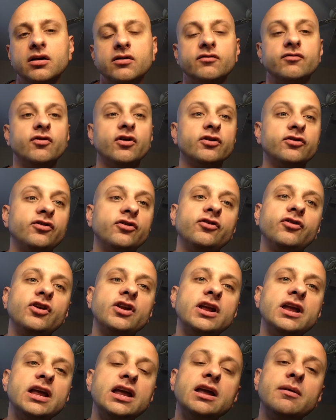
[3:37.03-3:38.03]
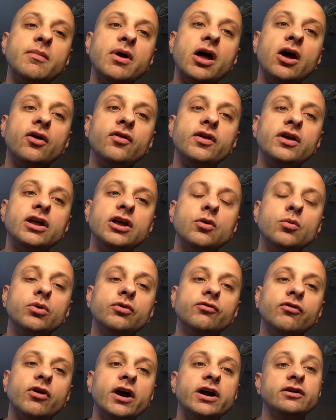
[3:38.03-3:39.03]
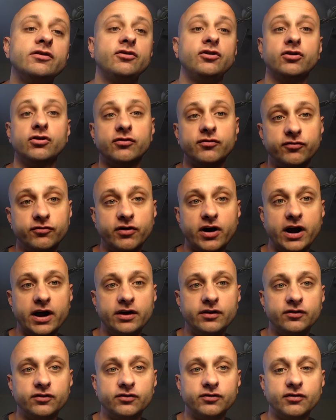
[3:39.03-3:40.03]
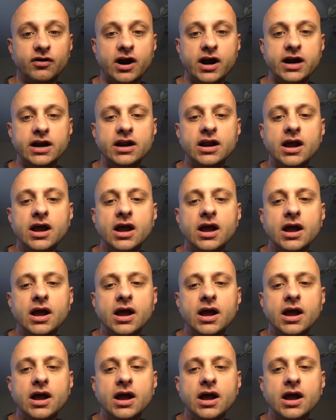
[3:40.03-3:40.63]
versus an email that you would write to your friends, right?